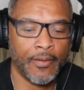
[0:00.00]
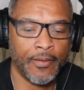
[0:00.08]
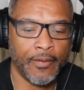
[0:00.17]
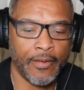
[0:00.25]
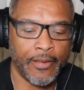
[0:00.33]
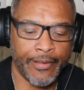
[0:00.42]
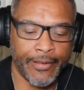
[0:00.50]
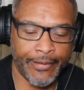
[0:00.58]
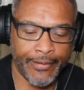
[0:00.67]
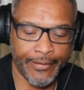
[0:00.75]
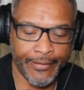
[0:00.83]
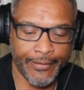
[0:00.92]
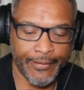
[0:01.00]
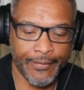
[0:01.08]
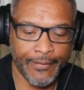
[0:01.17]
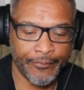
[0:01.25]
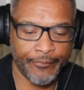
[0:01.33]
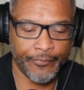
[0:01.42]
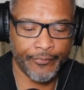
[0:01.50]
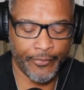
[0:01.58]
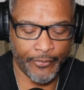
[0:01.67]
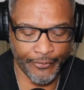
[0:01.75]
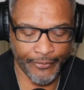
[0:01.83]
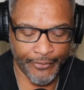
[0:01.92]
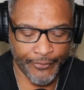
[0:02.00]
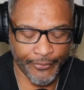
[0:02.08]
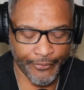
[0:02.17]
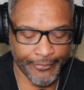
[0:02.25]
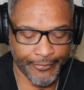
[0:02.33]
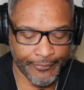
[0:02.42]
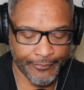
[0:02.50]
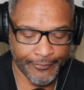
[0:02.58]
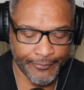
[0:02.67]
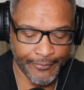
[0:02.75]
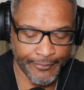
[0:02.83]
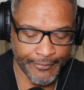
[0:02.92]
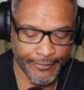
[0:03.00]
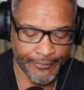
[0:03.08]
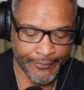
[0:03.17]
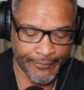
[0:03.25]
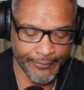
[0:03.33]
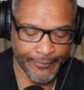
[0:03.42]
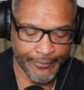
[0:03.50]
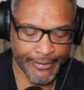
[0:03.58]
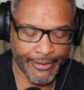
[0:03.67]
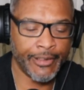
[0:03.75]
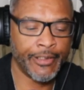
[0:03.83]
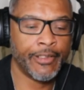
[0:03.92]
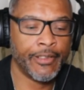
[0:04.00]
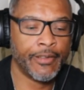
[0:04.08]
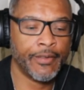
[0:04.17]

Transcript: Uh, hold on, hold on. Uh,